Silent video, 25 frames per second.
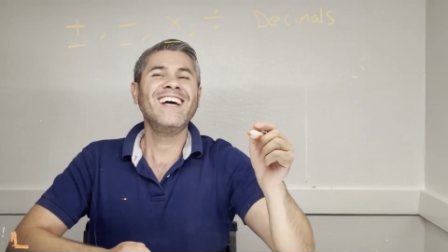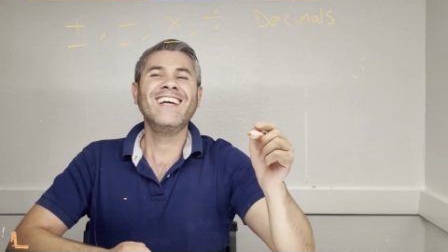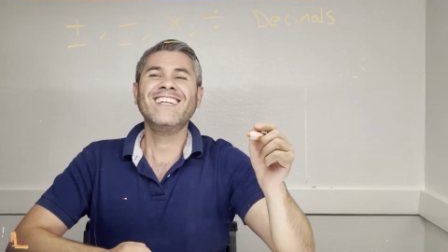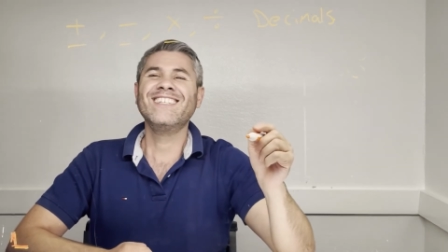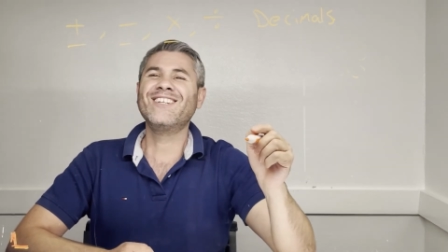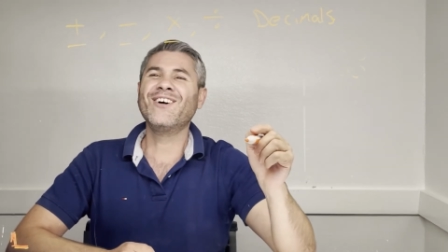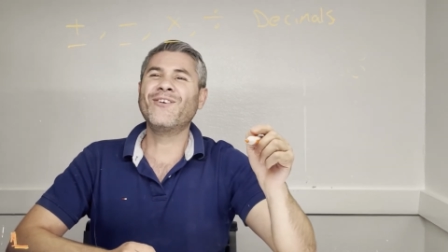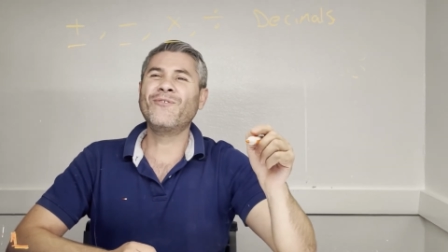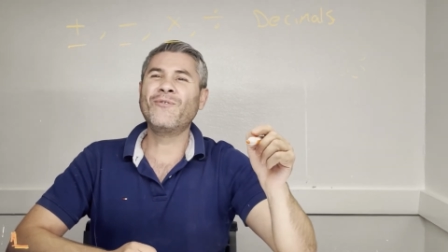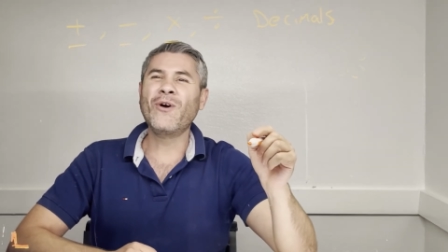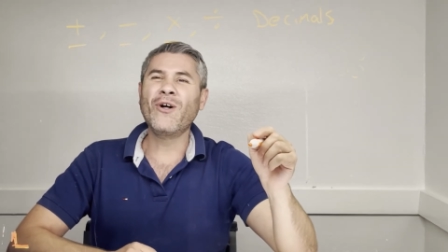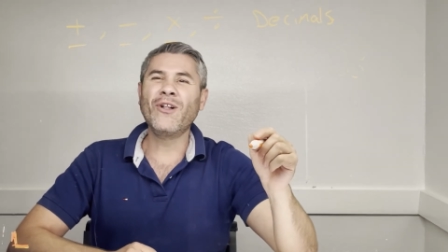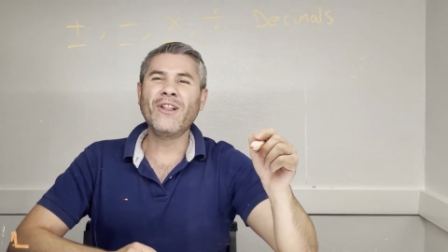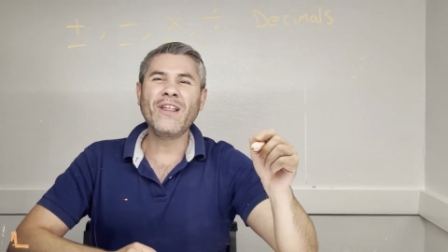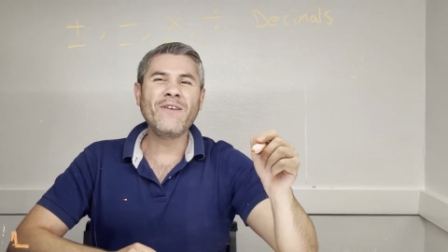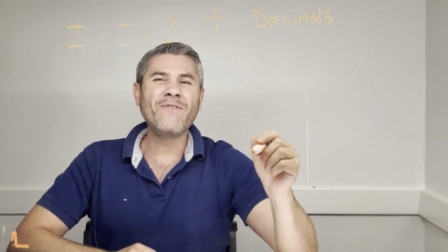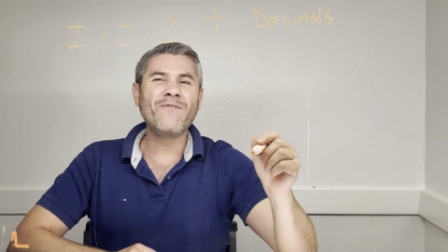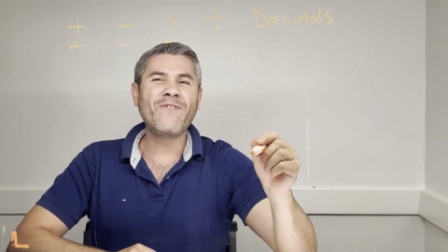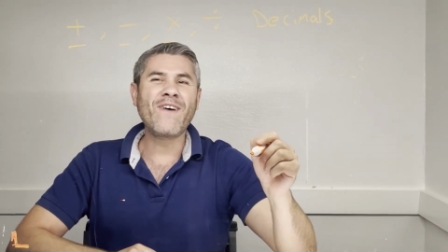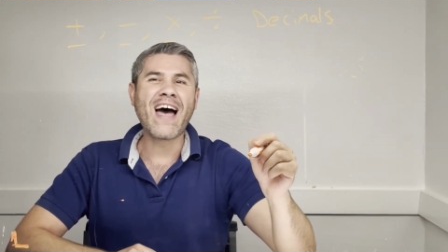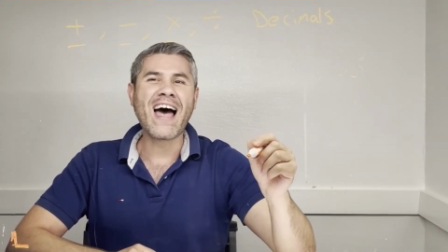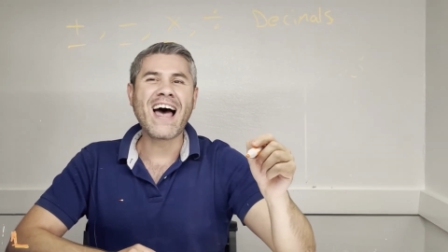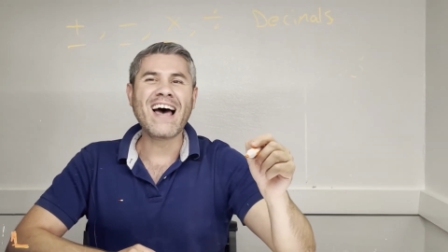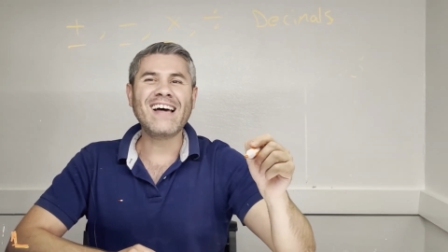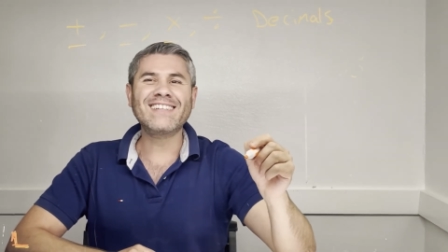So really
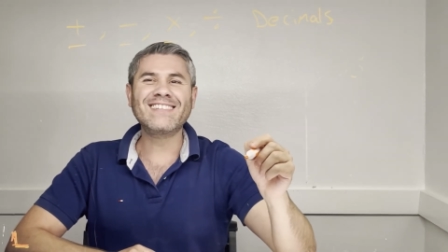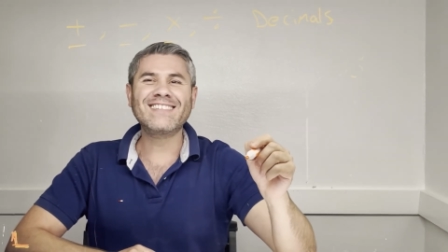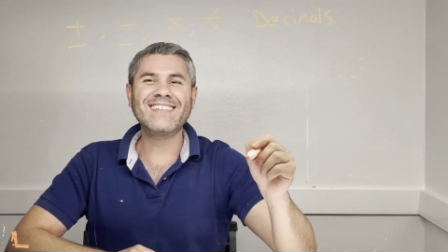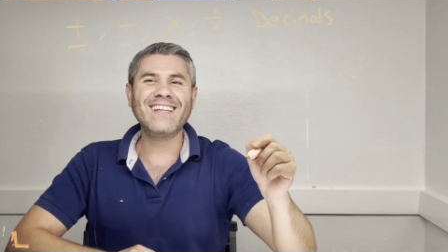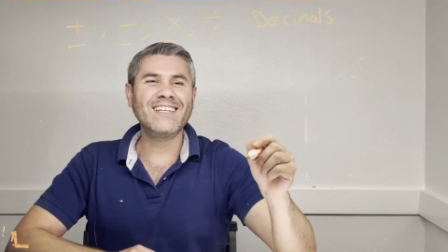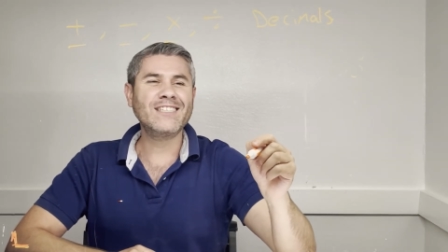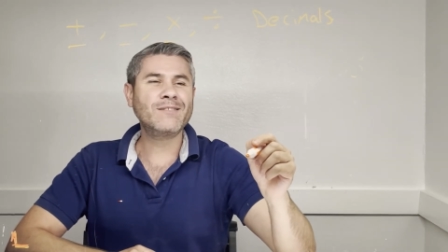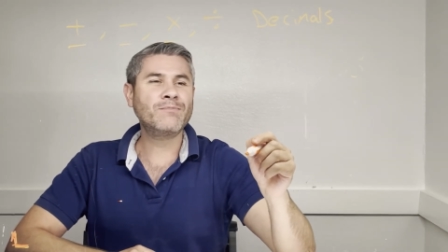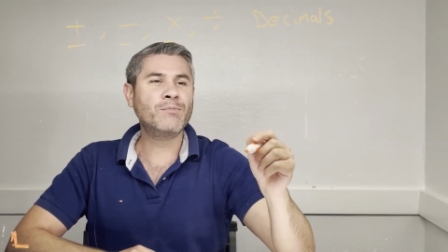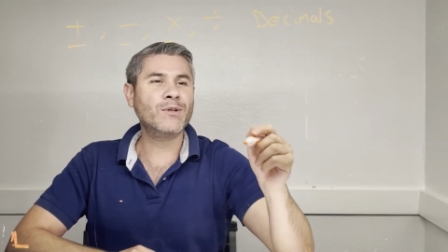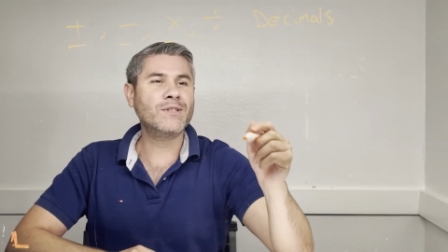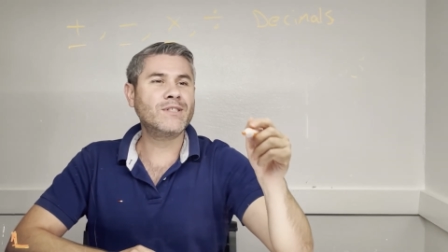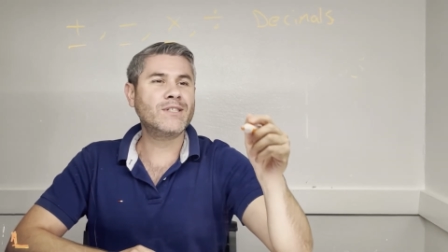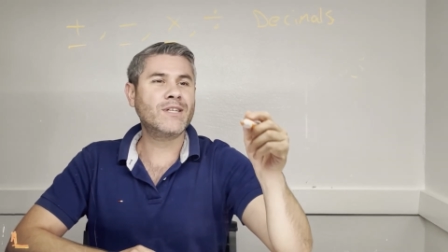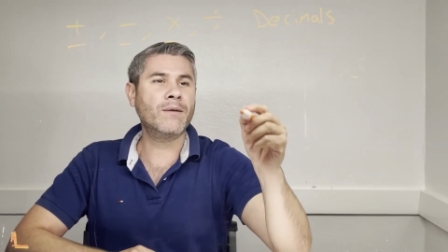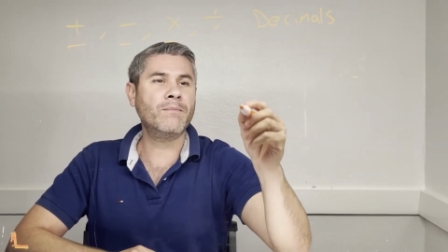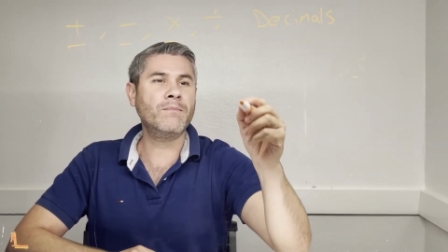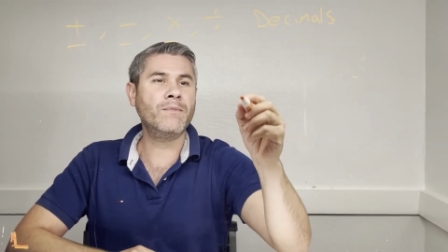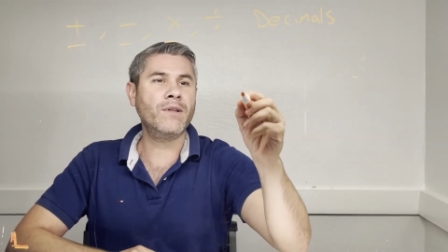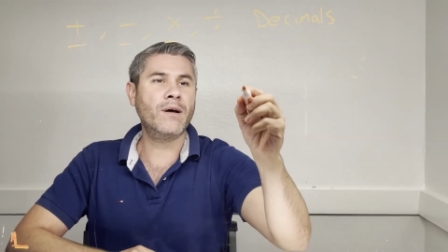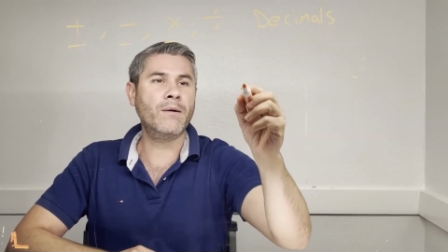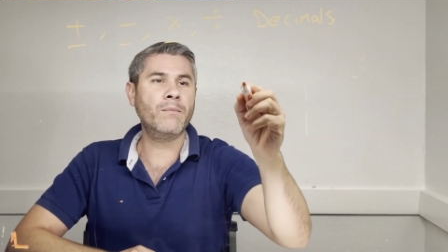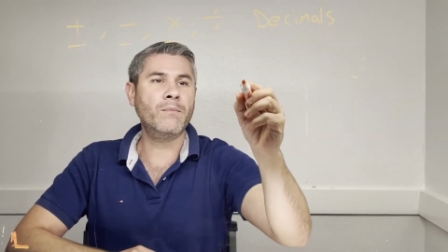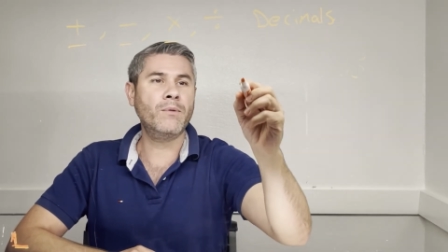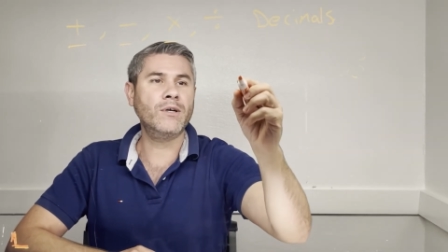fast, let's put
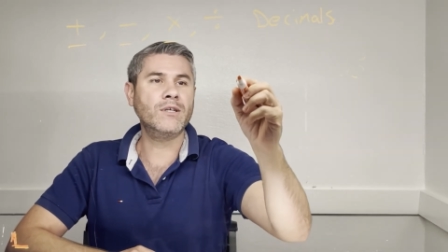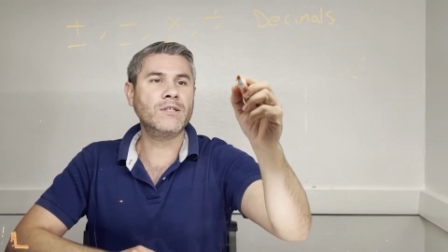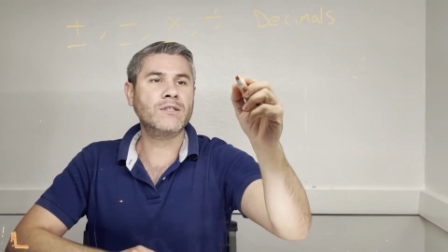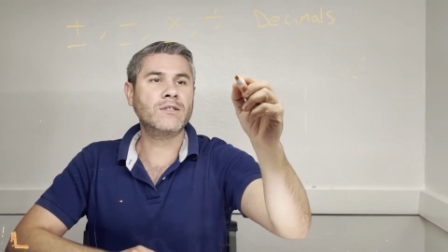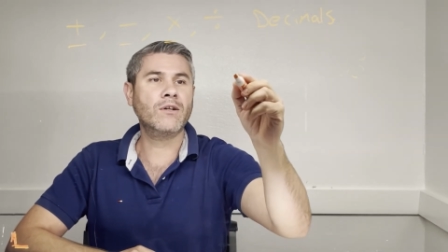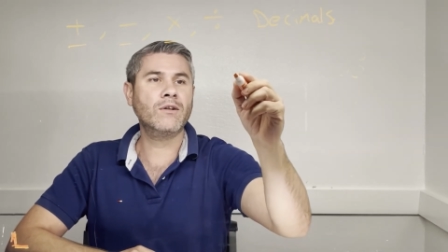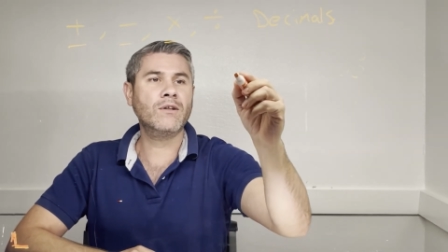some numbers.